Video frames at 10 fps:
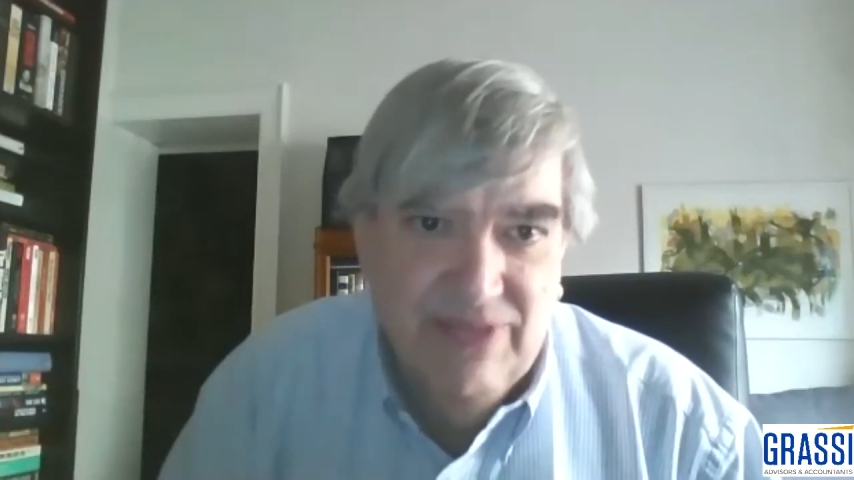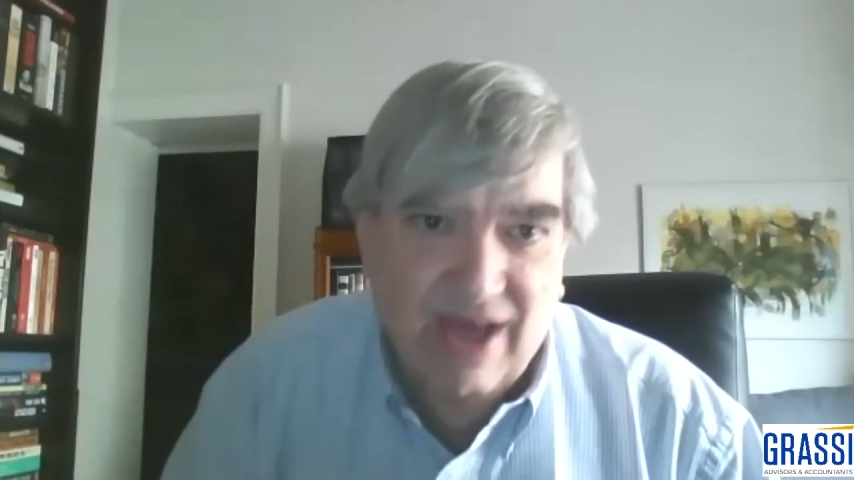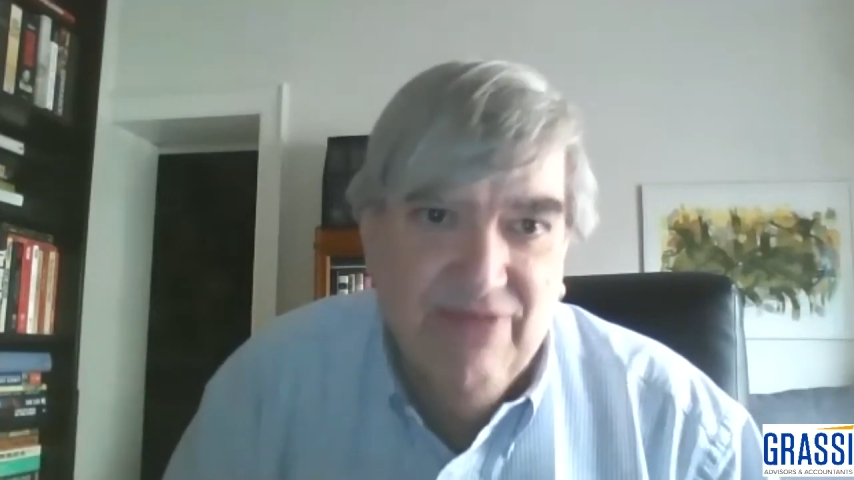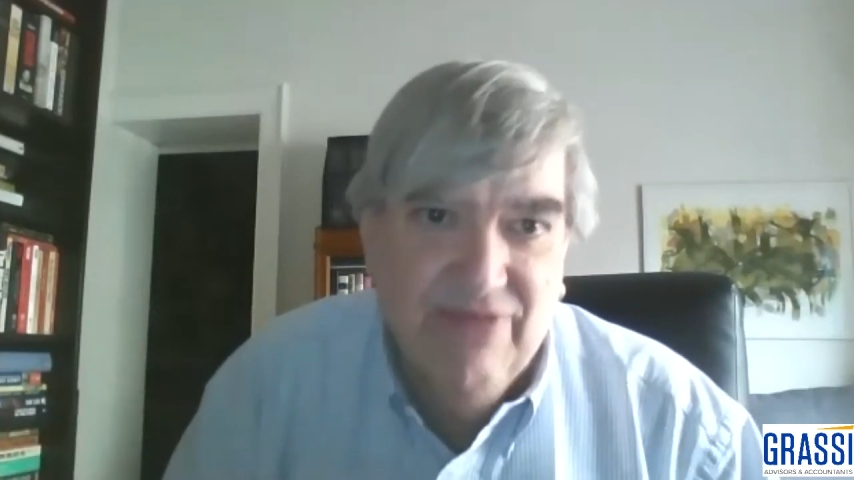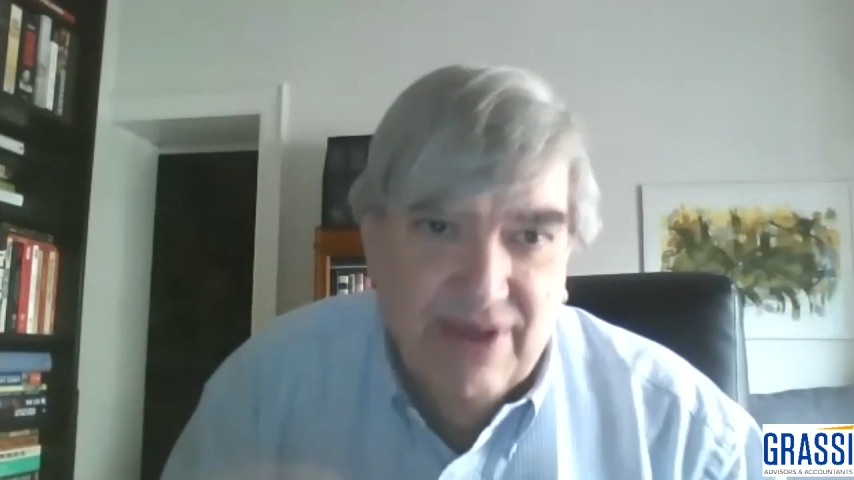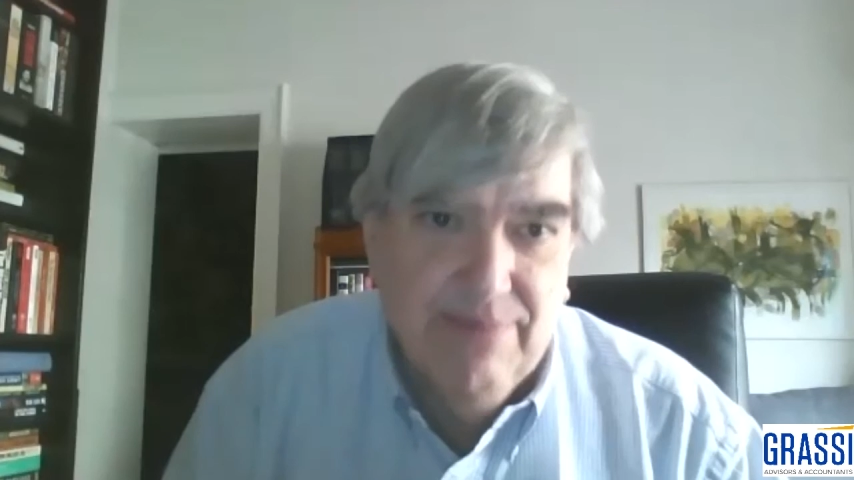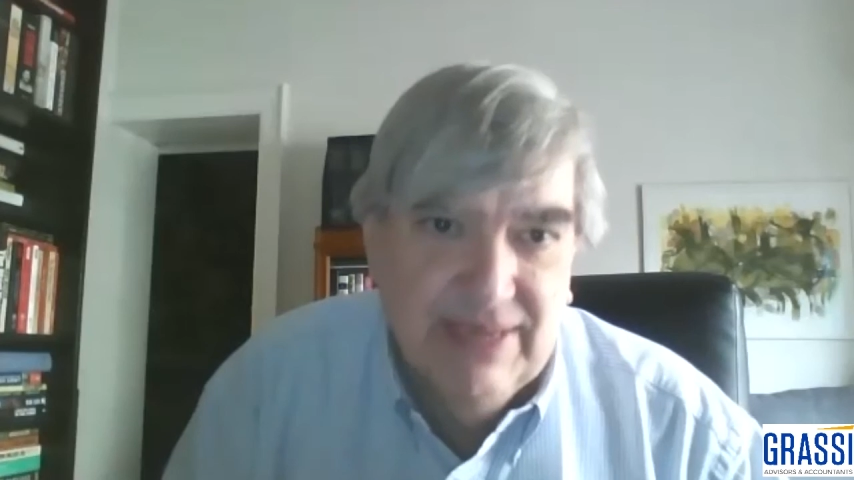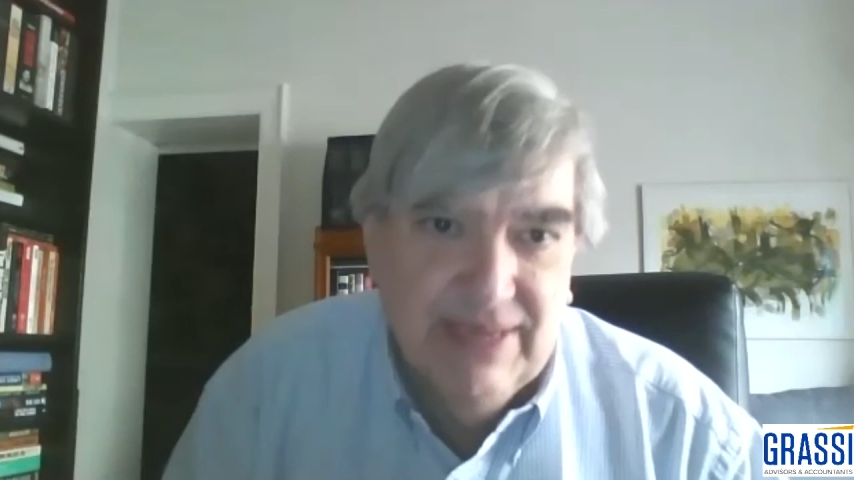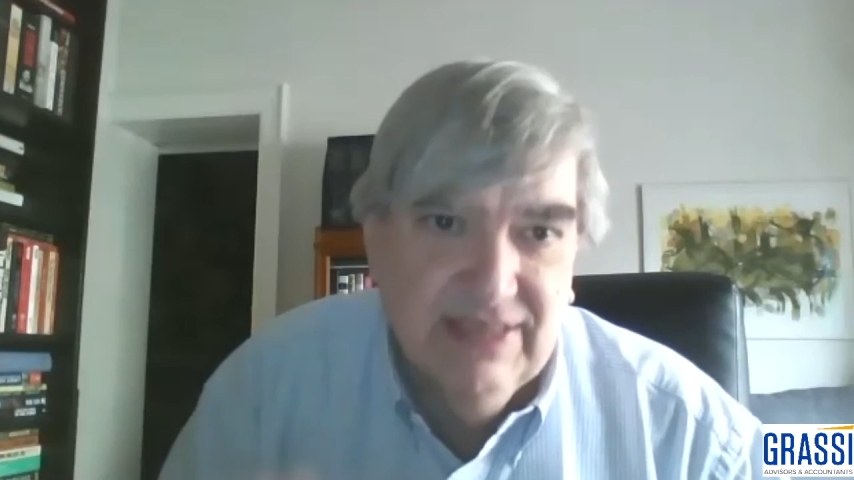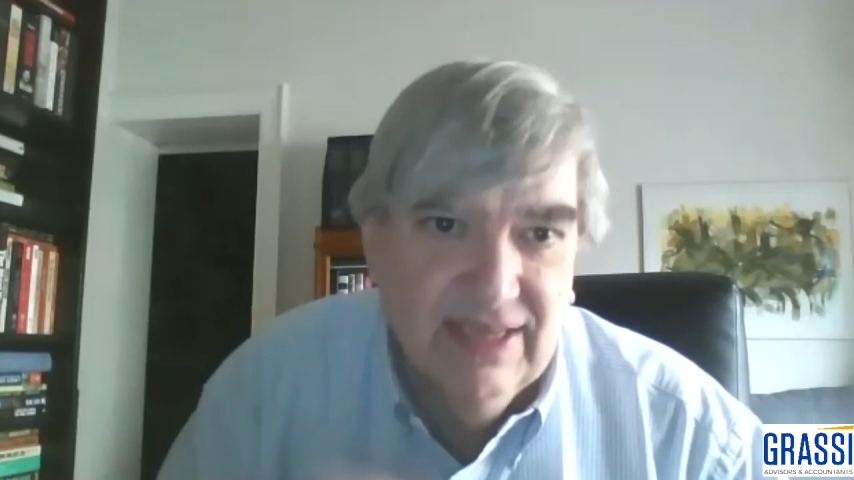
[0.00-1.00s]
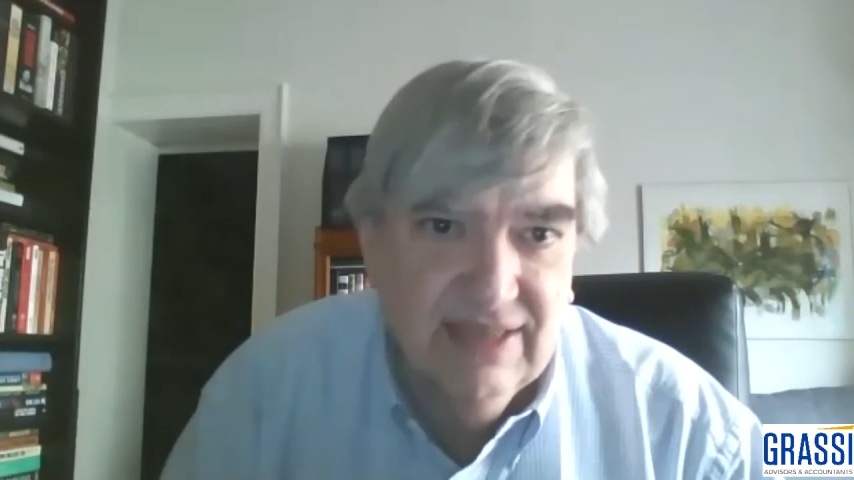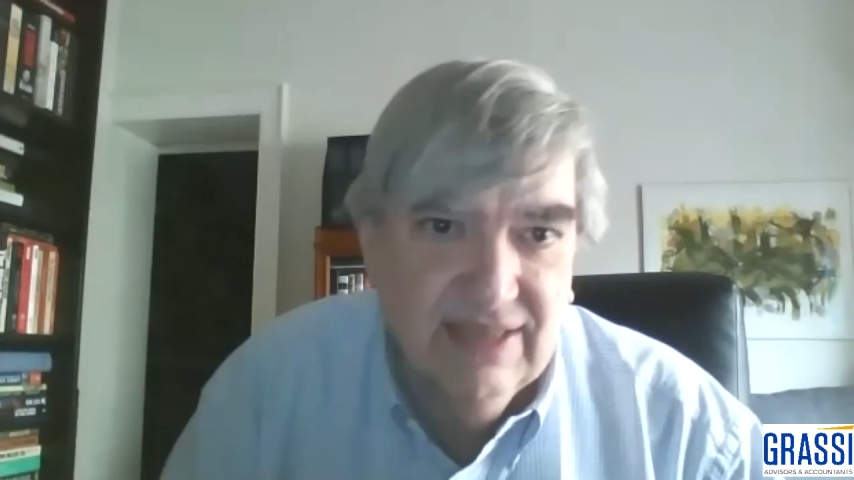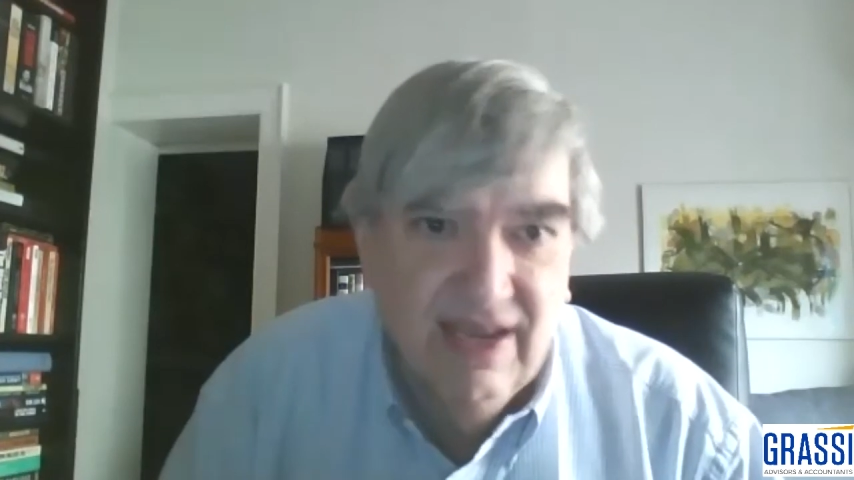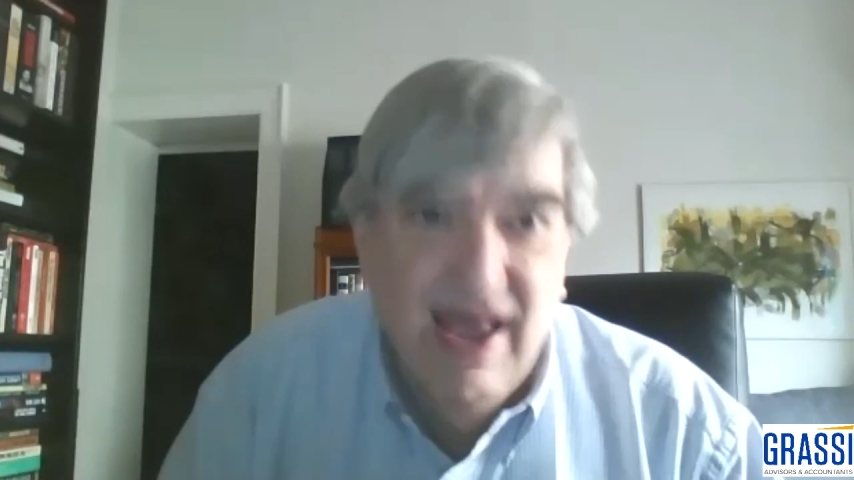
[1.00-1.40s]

of their business,